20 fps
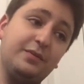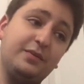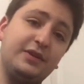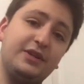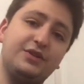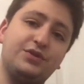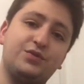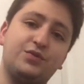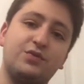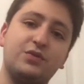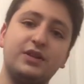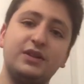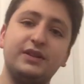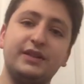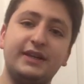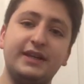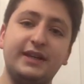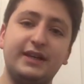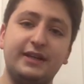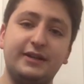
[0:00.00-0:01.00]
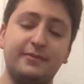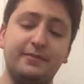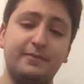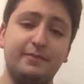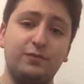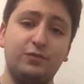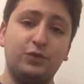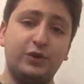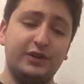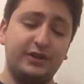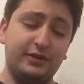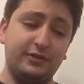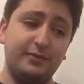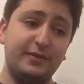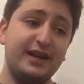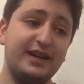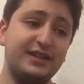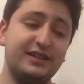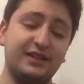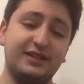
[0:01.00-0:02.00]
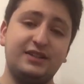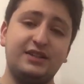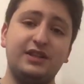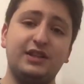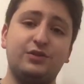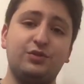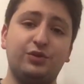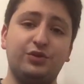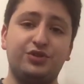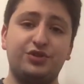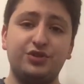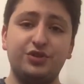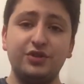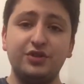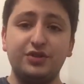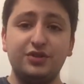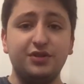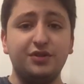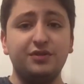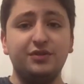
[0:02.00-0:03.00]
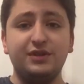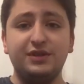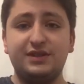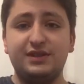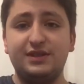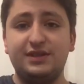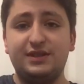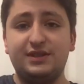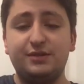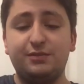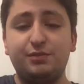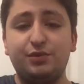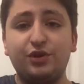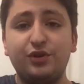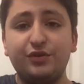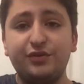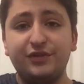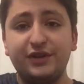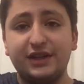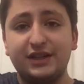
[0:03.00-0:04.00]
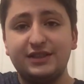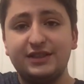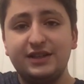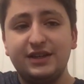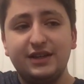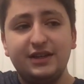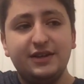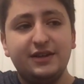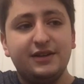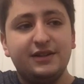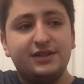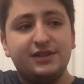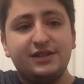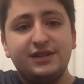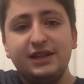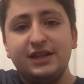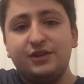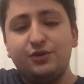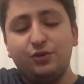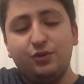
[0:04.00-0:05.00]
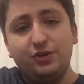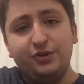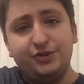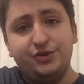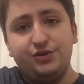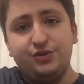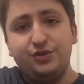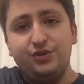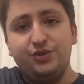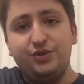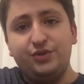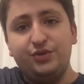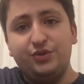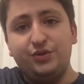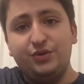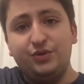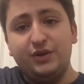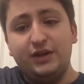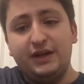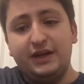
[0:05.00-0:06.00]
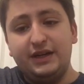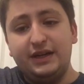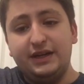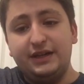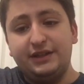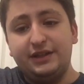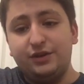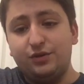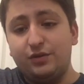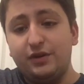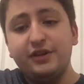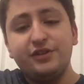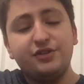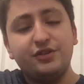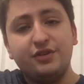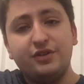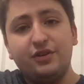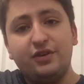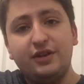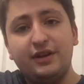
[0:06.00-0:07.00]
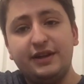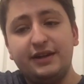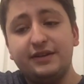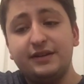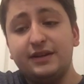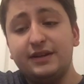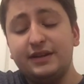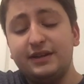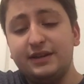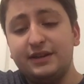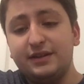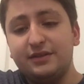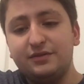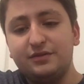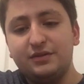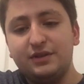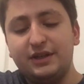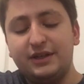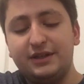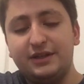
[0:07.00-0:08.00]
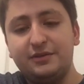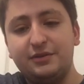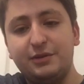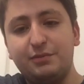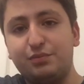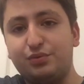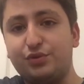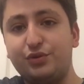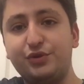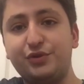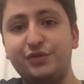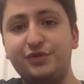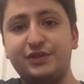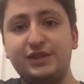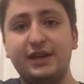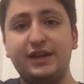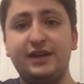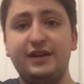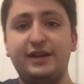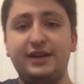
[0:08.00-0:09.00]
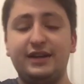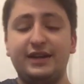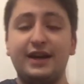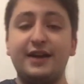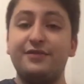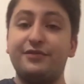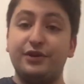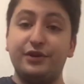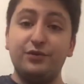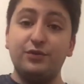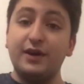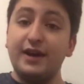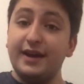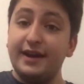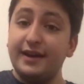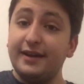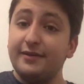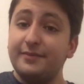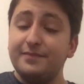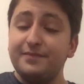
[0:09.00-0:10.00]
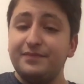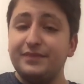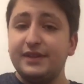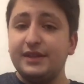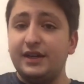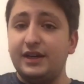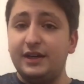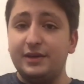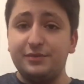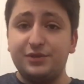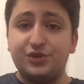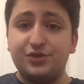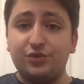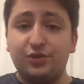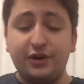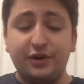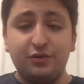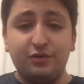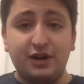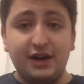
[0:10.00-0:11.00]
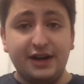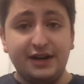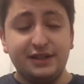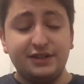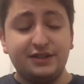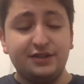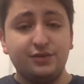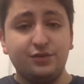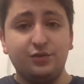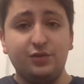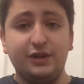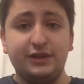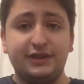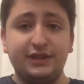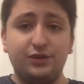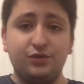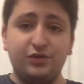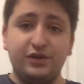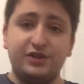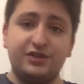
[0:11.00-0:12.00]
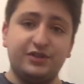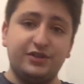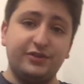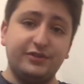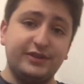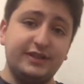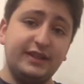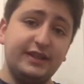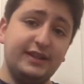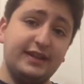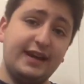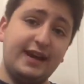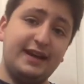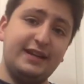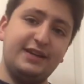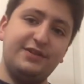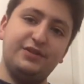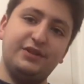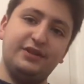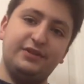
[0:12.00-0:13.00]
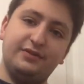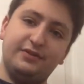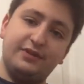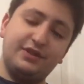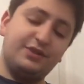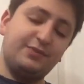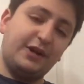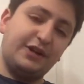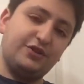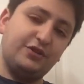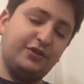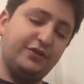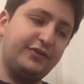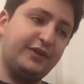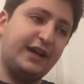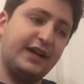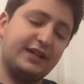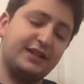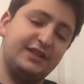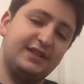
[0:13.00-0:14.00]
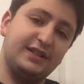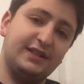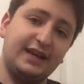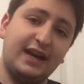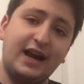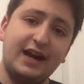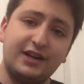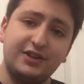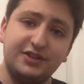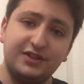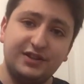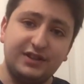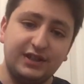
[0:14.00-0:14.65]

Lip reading: is really what an amazing sequel should do. This is the perfect sequel to the original, and it improves in every way, story-wise, what the original did, and even the special effects and the action